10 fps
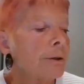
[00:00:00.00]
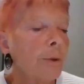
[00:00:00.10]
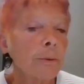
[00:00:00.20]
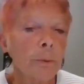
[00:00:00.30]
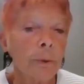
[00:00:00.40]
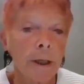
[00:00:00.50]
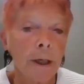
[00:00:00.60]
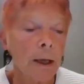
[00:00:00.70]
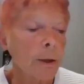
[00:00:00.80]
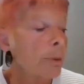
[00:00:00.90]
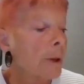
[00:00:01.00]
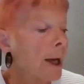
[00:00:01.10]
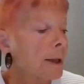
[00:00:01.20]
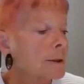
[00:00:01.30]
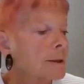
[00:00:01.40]
the one with the yellow
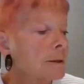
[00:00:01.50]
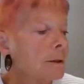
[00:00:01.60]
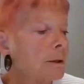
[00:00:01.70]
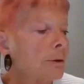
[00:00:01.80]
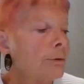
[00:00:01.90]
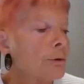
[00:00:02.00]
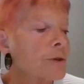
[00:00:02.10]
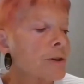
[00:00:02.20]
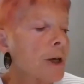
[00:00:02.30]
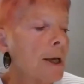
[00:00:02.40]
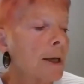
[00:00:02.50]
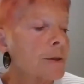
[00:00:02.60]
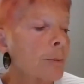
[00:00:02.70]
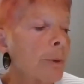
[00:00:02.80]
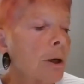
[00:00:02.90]
plaits, forces her legs
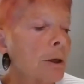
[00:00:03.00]
apart.